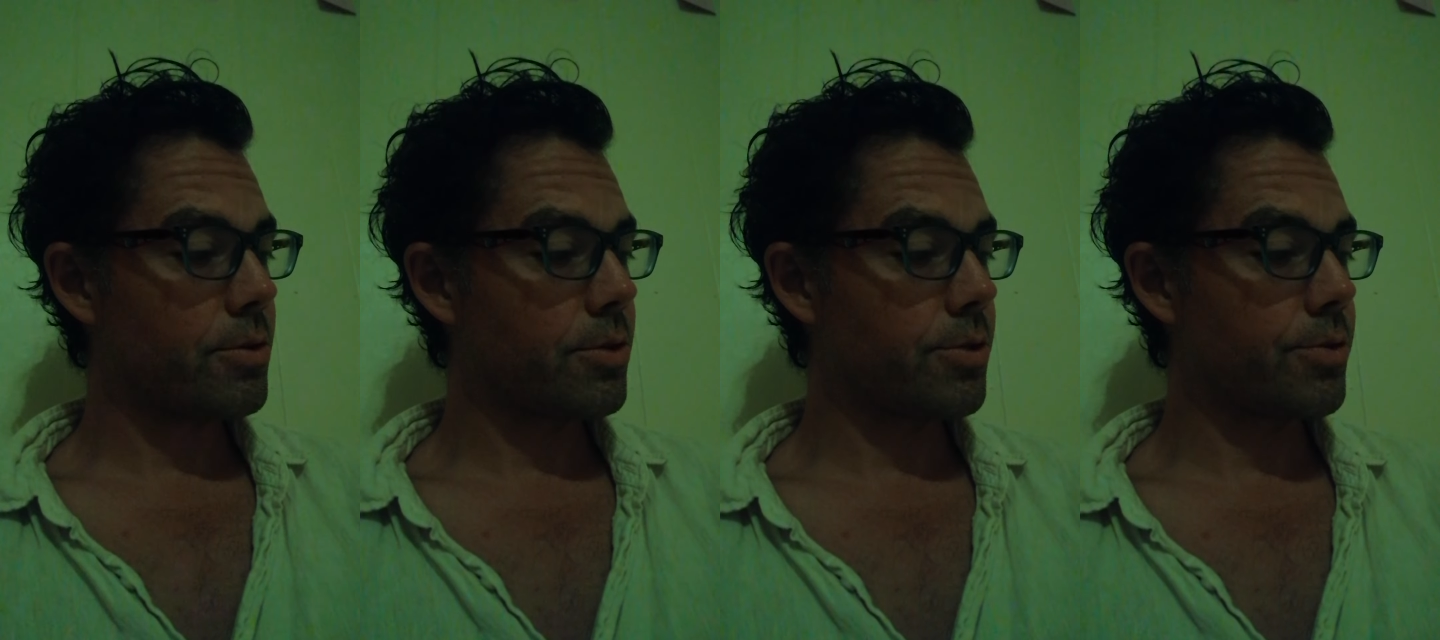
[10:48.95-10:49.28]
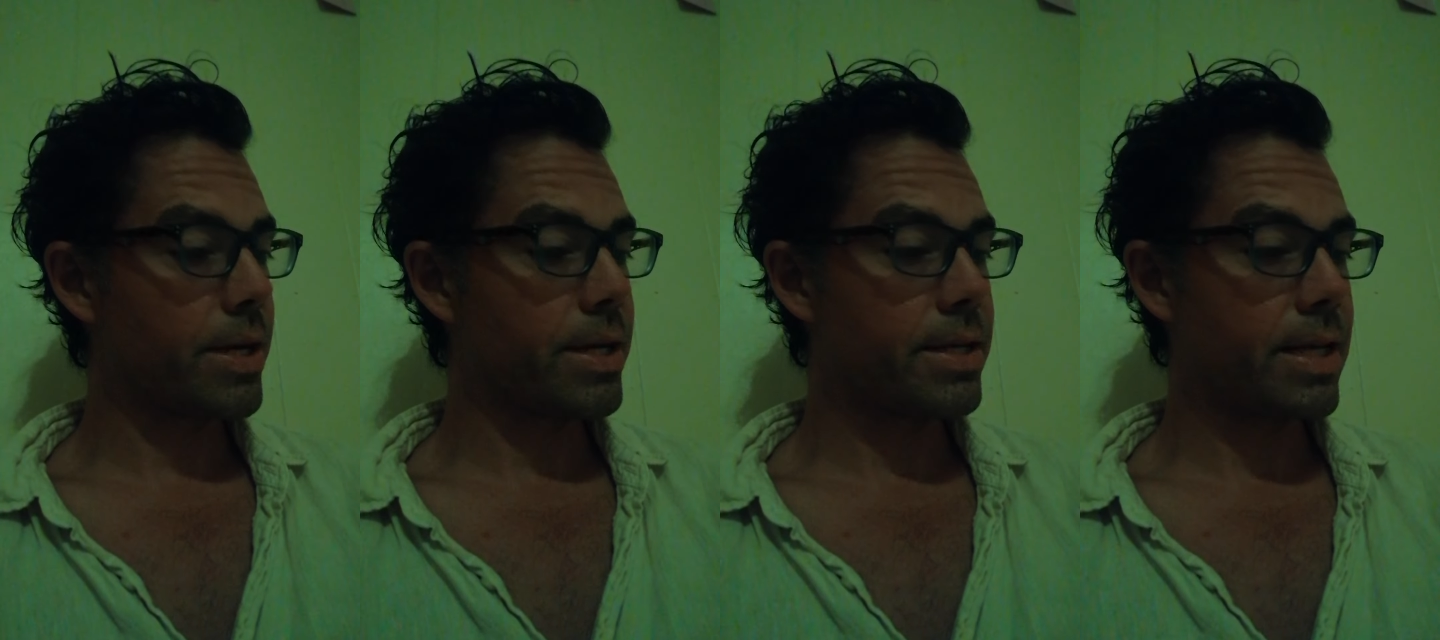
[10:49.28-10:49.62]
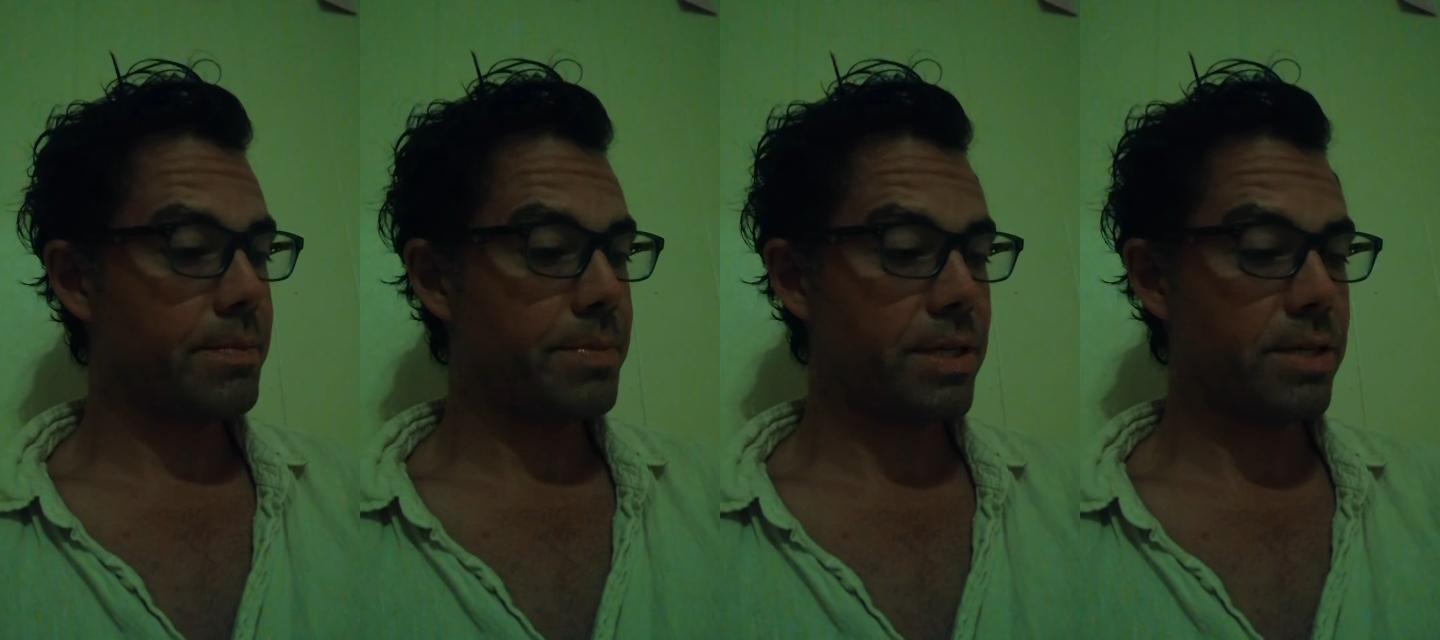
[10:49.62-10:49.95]
to create
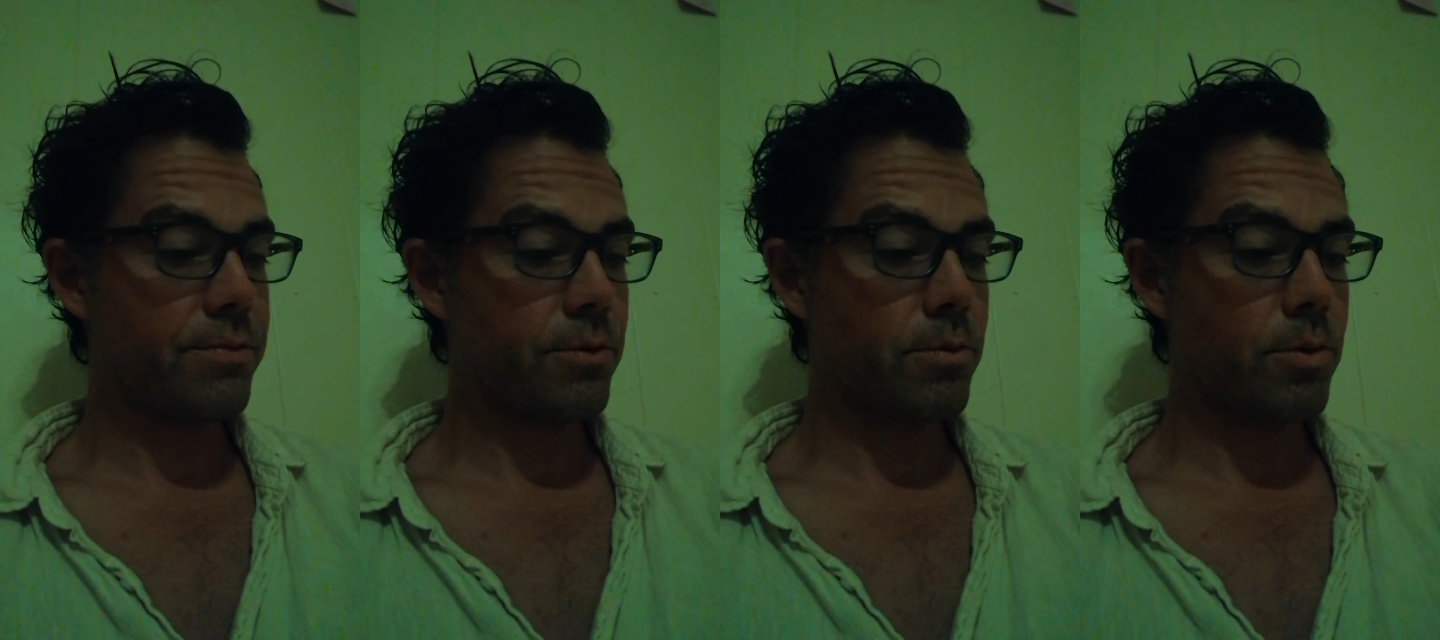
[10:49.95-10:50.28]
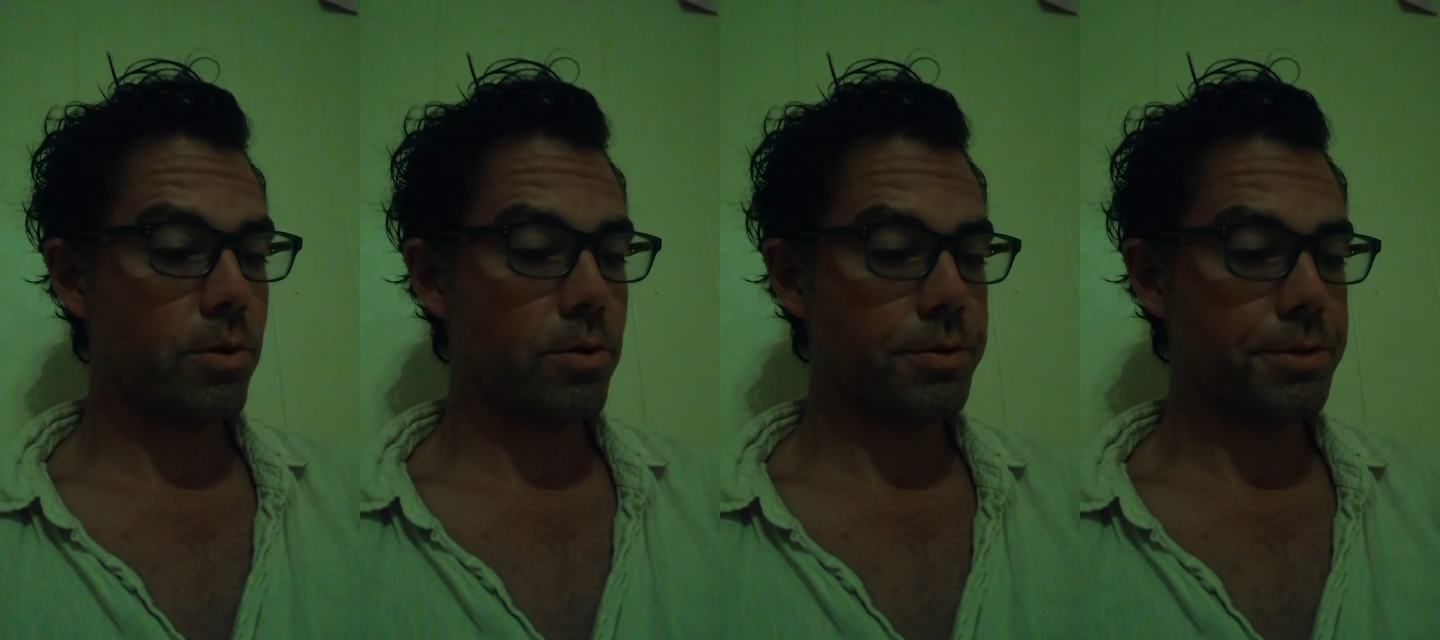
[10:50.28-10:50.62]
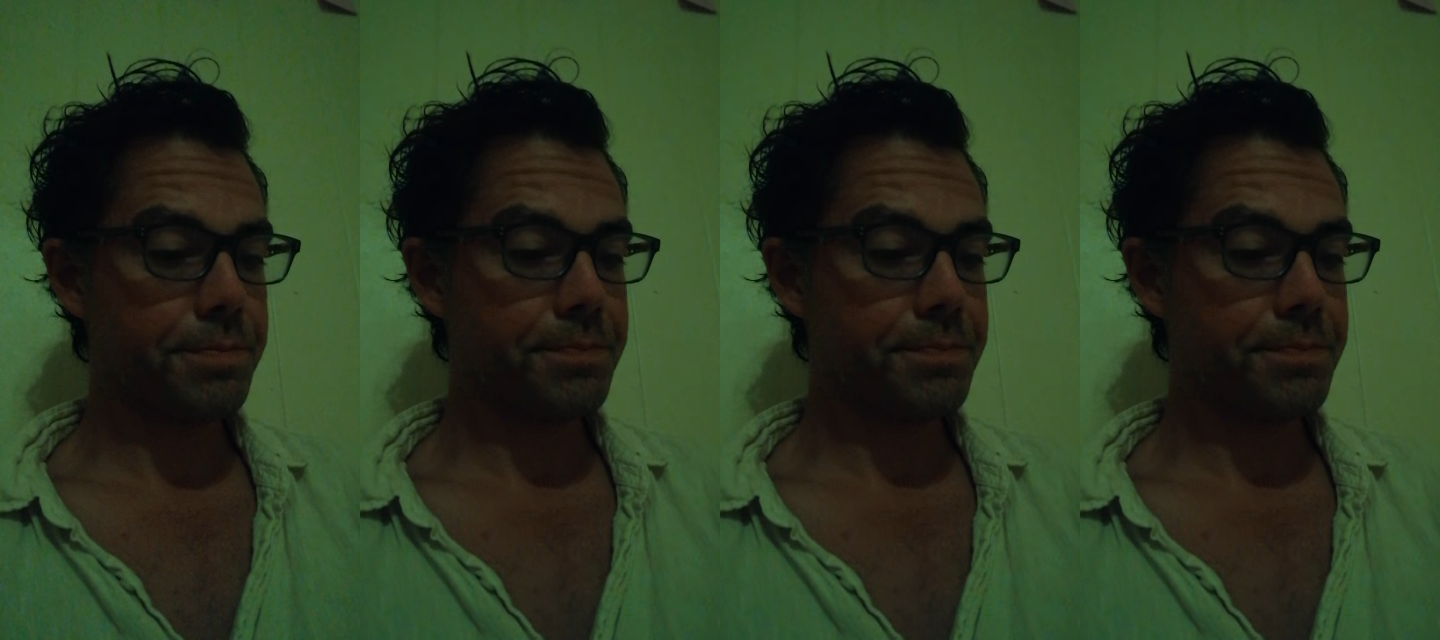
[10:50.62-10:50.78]
a peaceful world.